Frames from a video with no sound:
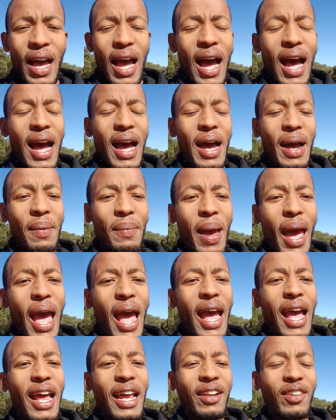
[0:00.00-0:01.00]

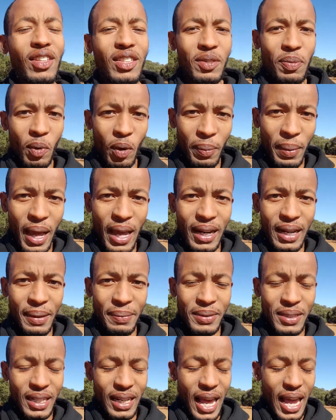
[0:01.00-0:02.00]
and the small blind
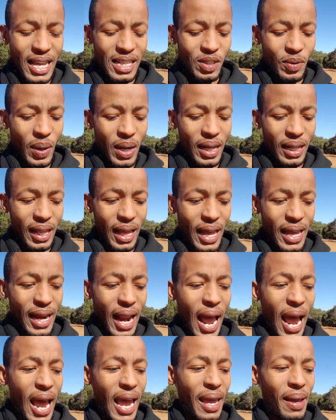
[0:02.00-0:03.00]
limps in as well, and
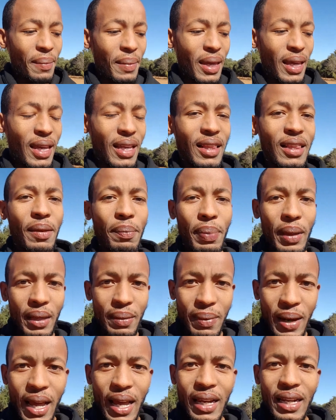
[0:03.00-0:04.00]
I am in the big
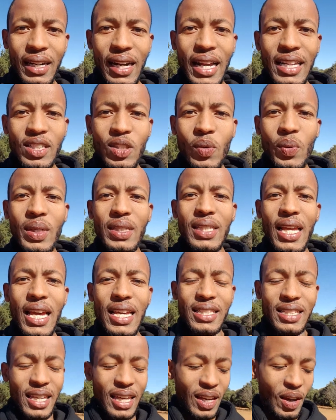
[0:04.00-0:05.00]
blind and I squeeze
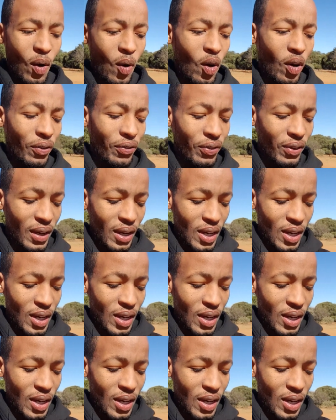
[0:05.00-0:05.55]
ace king off.